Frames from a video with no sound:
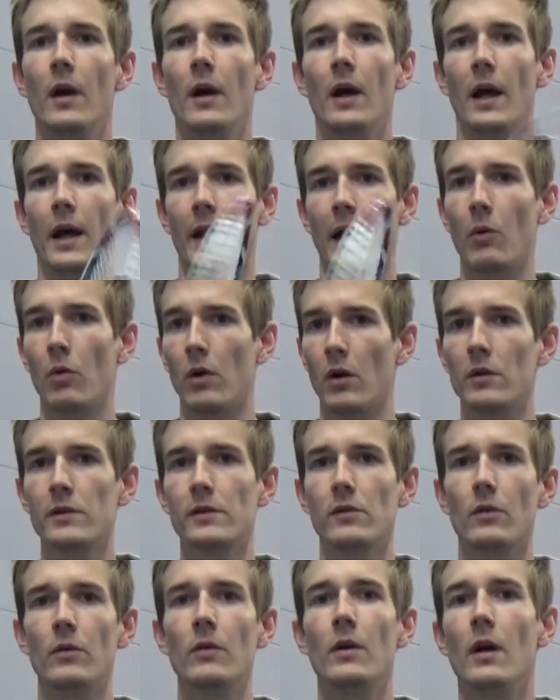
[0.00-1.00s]
and I will
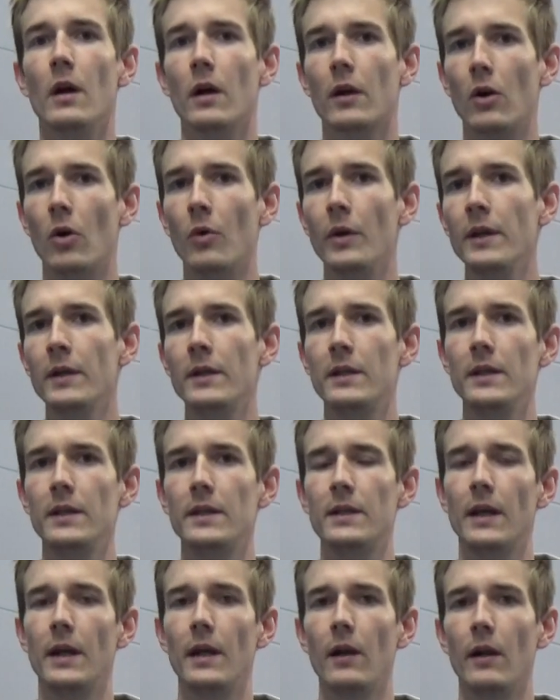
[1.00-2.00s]
also go in
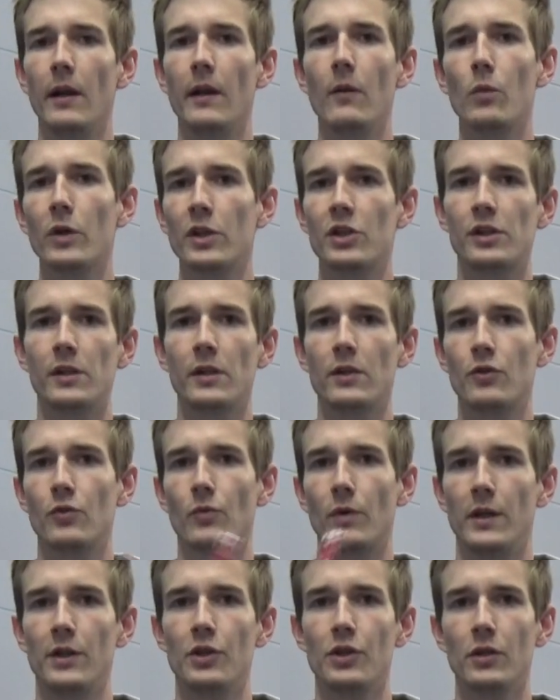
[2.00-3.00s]
detail in which
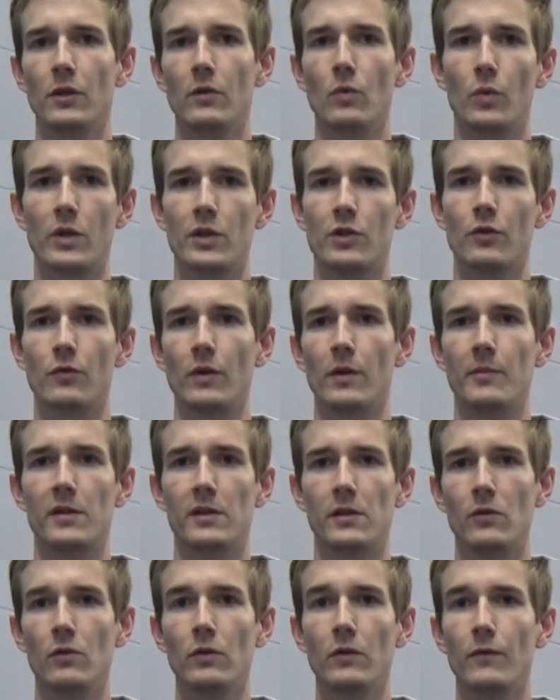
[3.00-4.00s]
situation which grip
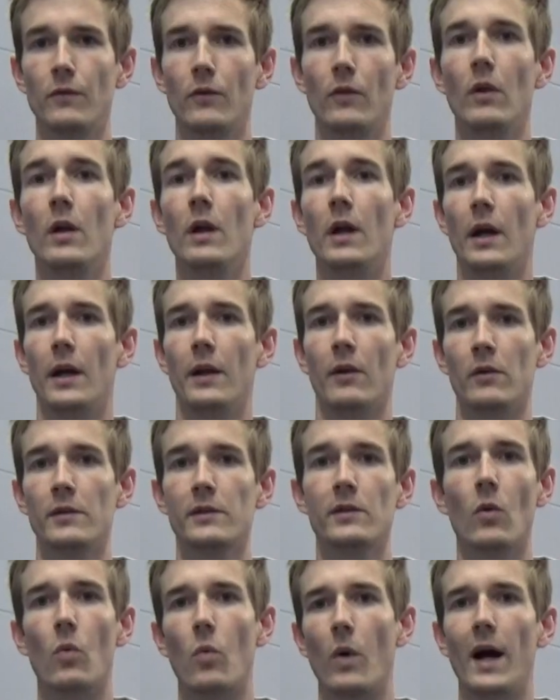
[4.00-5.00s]
is useful and
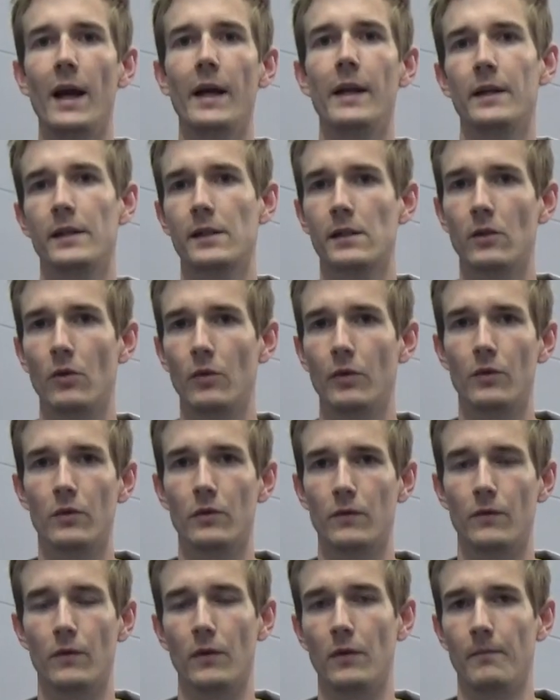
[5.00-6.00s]
also why it is so
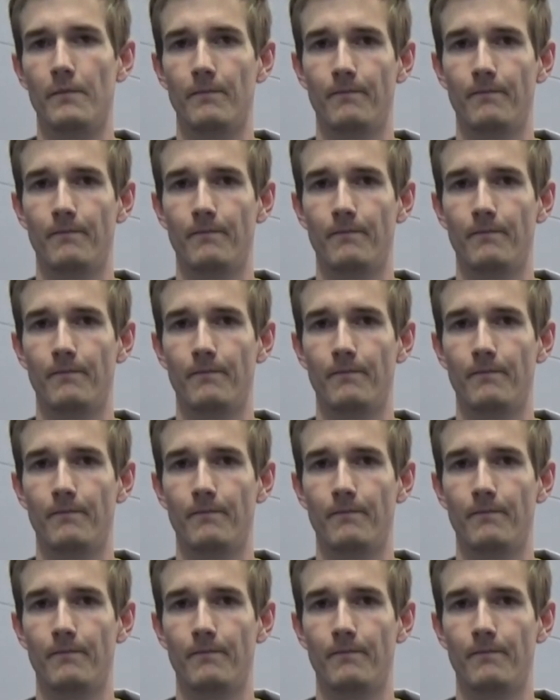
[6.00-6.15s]
useful.